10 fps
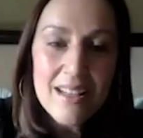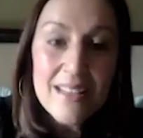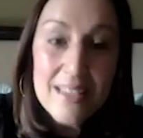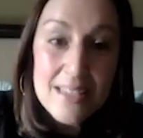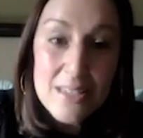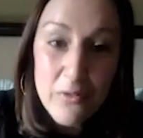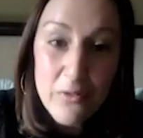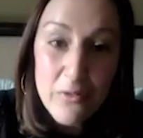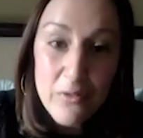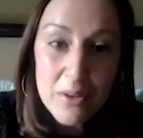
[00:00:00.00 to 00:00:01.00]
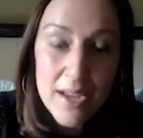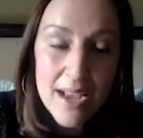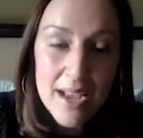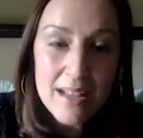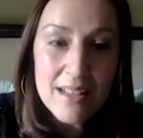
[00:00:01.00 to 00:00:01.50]
Liz Novello,
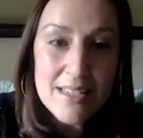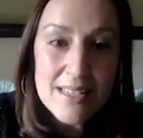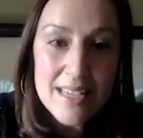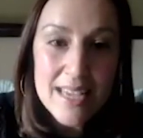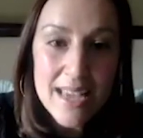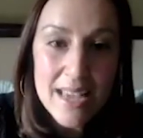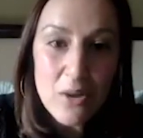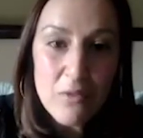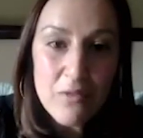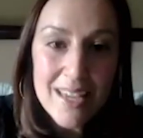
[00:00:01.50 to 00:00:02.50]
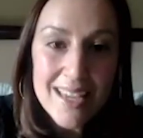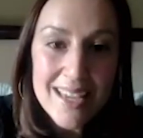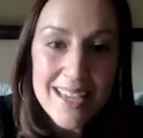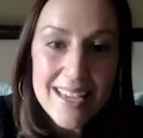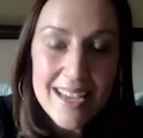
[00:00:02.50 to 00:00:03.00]

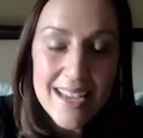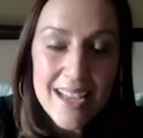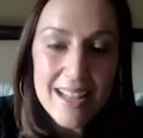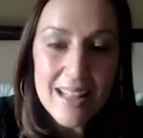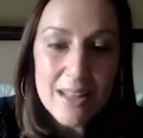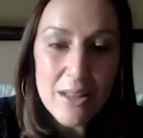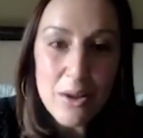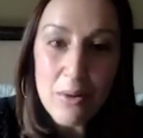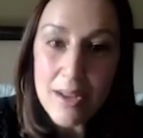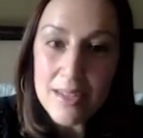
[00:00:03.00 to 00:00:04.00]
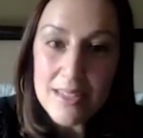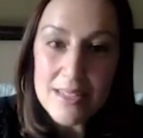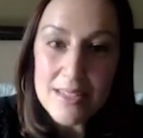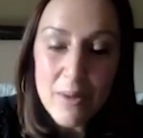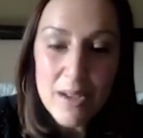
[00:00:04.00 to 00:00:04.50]
LizNovello on
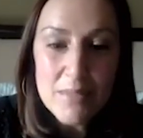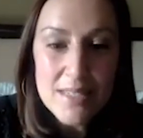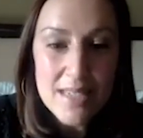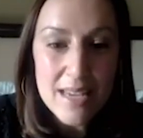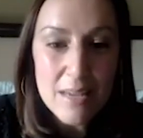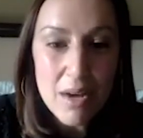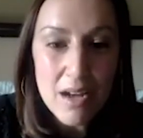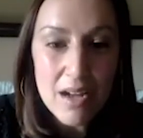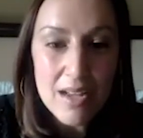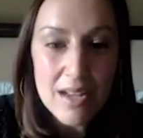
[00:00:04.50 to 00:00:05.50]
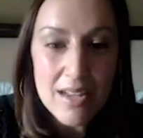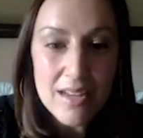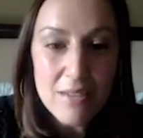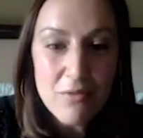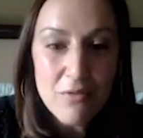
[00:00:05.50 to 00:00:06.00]
Instagram. Same
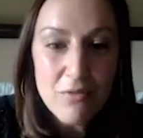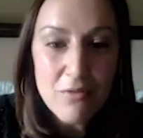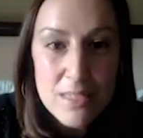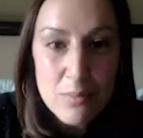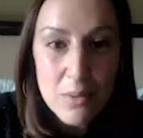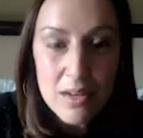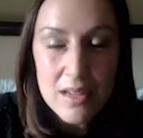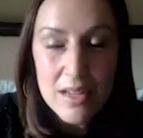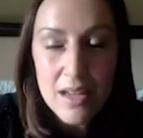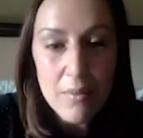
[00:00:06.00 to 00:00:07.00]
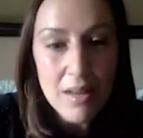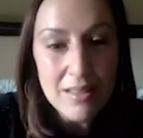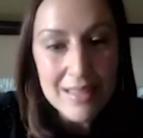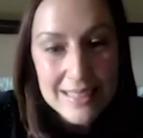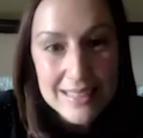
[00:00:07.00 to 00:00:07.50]
on Facebook. I'm
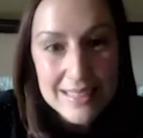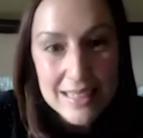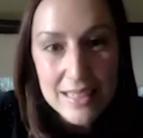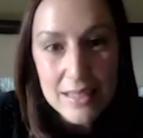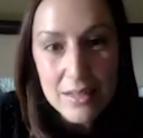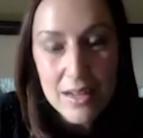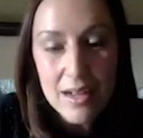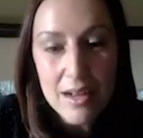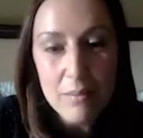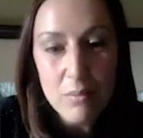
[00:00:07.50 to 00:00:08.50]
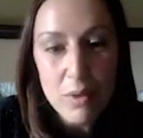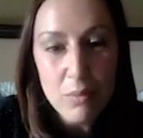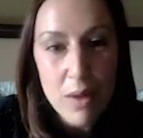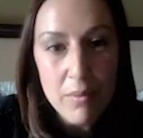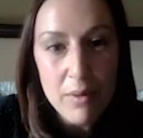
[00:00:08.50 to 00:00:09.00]
on LinkedIn with
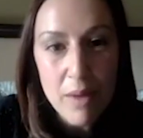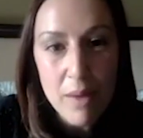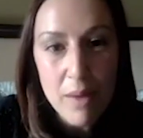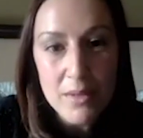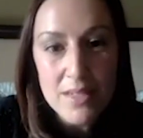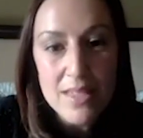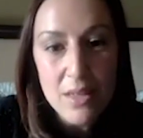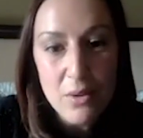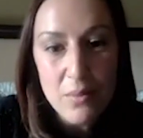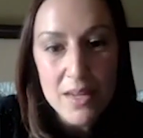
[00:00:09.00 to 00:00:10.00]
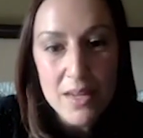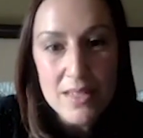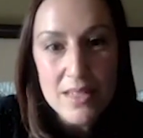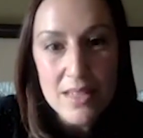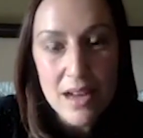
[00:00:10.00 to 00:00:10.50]
Prominent Properties
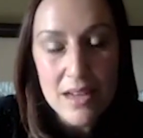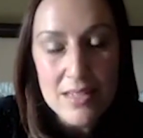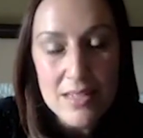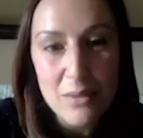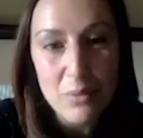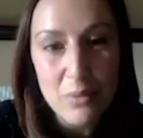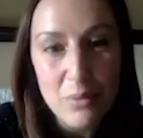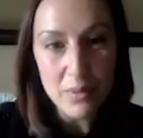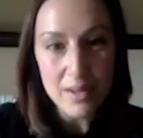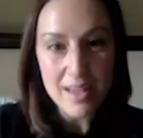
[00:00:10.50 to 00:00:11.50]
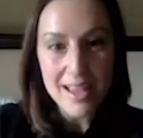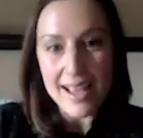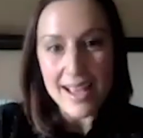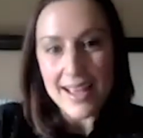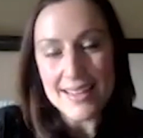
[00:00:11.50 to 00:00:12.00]
Sotheby's, the Gosling Group.
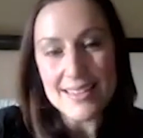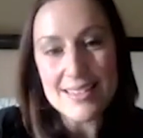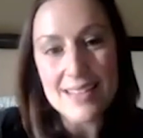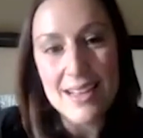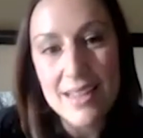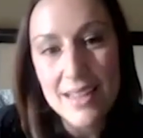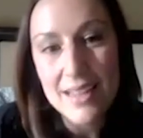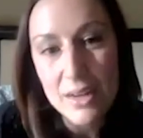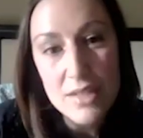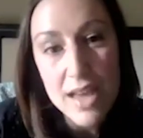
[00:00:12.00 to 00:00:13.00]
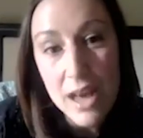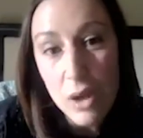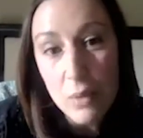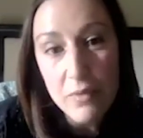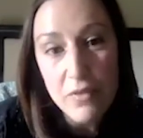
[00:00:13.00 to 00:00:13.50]
And here to
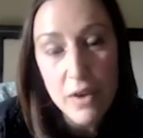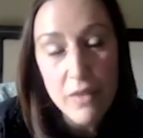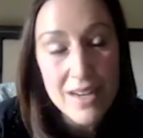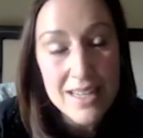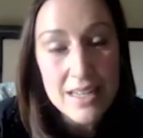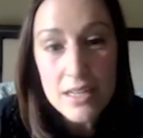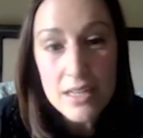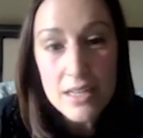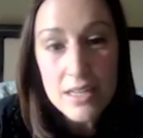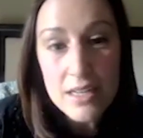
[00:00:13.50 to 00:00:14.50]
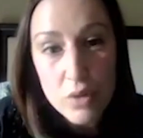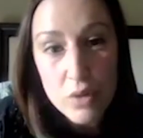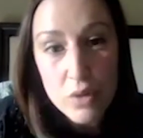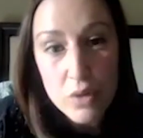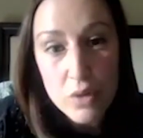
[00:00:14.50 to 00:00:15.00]
help if you have any social
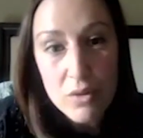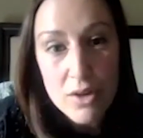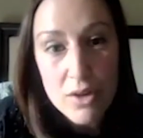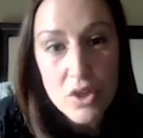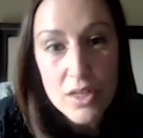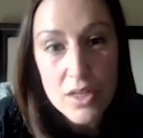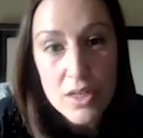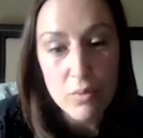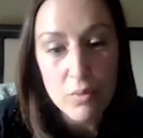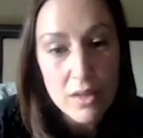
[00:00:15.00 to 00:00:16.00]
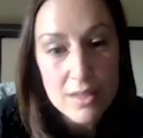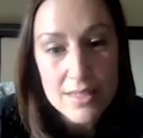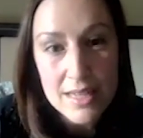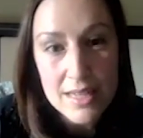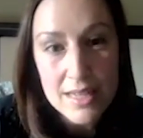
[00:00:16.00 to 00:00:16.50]
media questions or real
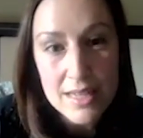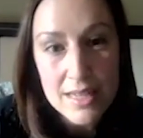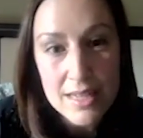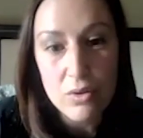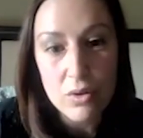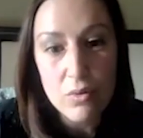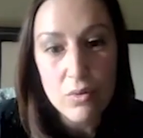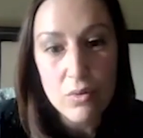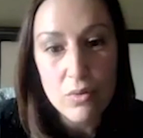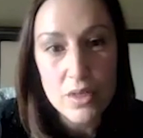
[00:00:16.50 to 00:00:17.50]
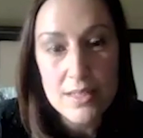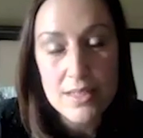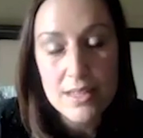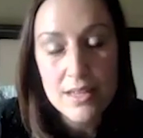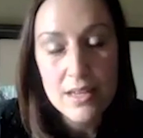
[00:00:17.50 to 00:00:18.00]
estate needs or
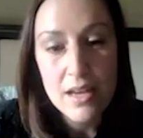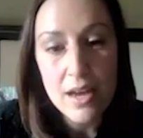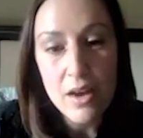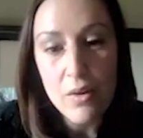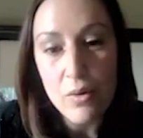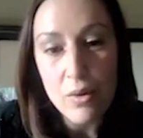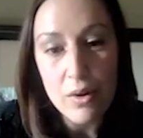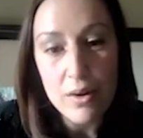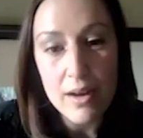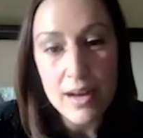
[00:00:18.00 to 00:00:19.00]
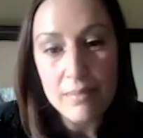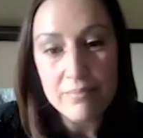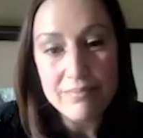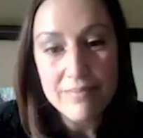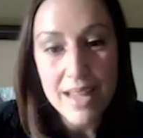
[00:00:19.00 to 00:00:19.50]
questions or
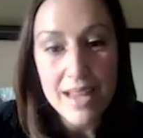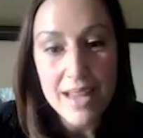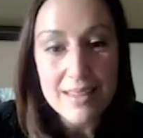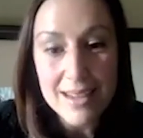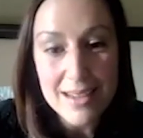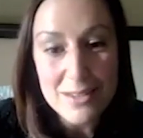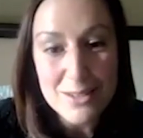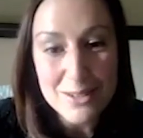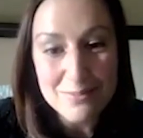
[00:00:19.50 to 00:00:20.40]
anything I could do.